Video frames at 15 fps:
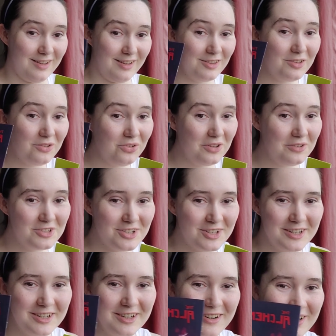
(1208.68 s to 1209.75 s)
in the
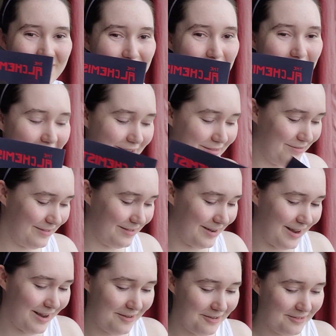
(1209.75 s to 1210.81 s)
future. But for
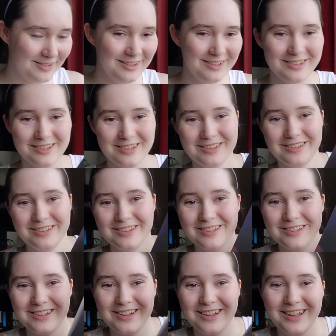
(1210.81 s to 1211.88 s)
now,
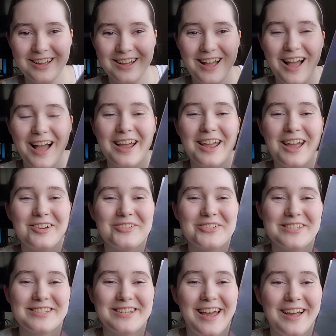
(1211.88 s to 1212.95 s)
I have
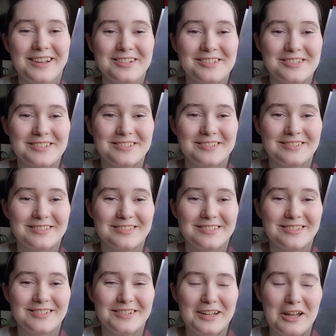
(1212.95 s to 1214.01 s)
stacks
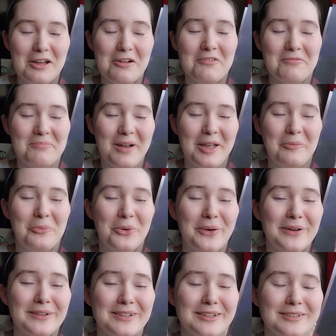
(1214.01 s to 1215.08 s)
of my book.